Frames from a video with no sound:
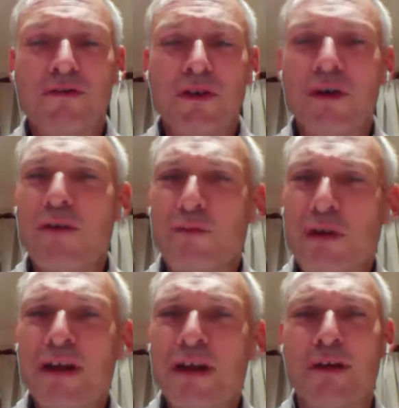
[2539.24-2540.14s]
I
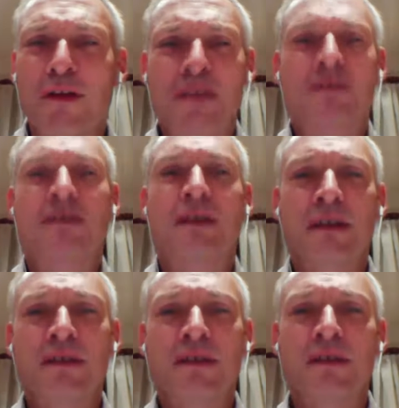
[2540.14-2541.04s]
really know the answer to
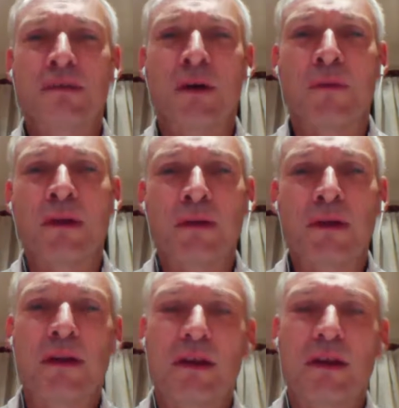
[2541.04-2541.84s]
that at the moment.